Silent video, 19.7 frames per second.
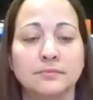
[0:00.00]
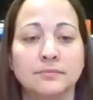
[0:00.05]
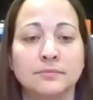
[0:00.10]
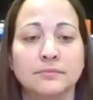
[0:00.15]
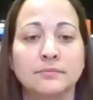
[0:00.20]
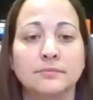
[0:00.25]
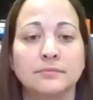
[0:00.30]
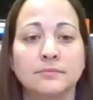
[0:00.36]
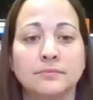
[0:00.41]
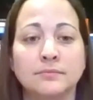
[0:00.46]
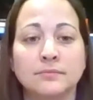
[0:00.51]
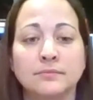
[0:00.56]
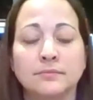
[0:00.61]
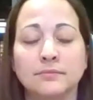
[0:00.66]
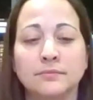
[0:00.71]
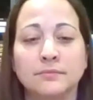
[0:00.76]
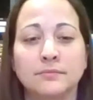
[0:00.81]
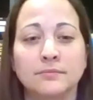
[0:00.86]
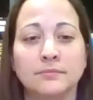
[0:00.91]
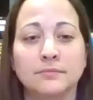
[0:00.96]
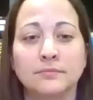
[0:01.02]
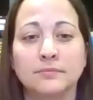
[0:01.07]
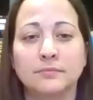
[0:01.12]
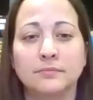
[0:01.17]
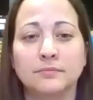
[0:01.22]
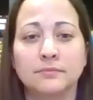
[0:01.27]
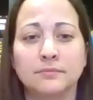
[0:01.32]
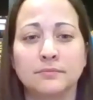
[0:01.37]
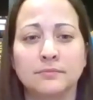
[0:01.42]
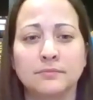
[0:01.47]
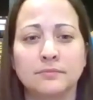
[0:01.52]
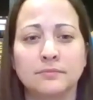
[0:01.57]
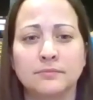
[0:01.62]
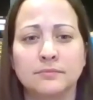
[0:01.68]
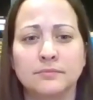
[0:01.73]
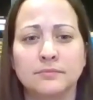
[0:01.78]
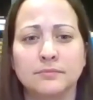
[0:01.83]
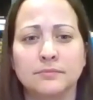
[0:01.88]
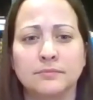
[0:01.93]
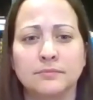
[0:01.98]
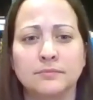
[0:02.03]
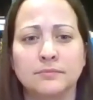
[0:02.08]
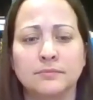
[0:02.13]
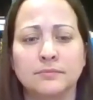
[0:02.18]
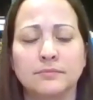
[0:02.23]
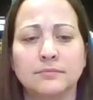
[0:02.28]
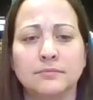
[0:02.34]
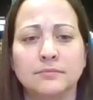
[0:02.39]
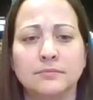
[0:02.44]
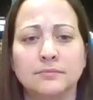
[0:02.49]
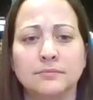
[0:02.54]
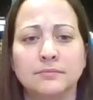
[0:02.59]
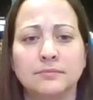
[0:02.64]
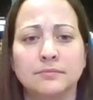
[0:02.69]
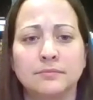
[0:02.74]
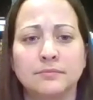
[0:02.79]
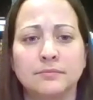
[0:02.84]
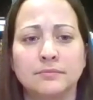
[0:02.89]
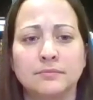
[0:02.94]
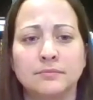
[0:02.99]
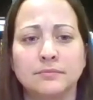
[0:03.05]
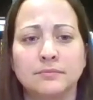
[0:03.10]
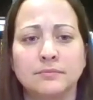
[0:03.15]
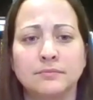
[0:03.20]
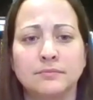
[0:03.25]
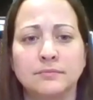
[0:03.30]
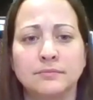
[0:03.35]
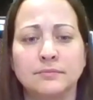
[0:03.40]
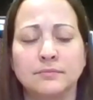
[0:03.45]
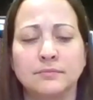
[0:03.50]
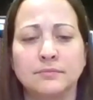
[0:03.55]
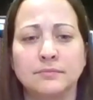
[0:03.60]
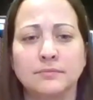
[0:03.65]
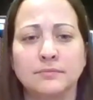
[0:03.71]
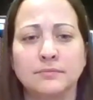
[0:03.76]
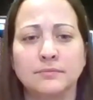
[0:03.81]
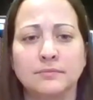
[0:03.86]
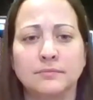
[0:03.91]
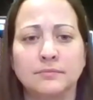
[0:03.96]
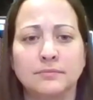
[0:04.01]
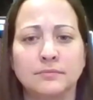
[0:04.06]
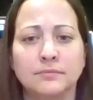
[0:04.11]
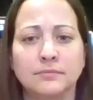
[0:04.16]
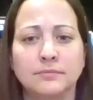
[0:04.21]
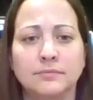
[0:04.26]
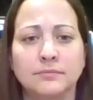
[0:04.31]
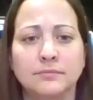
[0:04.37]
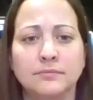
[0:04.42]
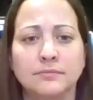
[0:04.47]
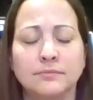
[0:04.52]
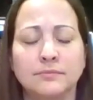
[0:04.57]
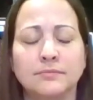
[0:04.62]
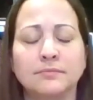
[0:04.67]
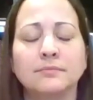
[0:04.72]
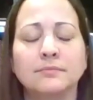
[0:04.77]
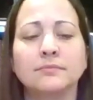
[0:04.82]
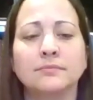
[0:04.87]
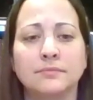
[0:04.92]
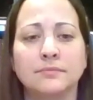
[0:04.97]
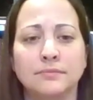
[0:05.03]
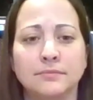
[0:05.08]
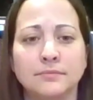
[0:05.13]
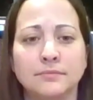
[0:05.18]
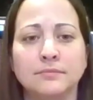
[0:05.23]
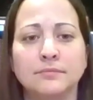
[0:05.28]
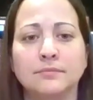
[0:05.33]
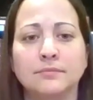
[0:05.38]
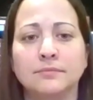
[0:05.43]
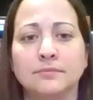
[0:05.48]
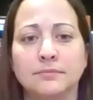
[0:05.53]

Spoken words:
This person isn't speaking.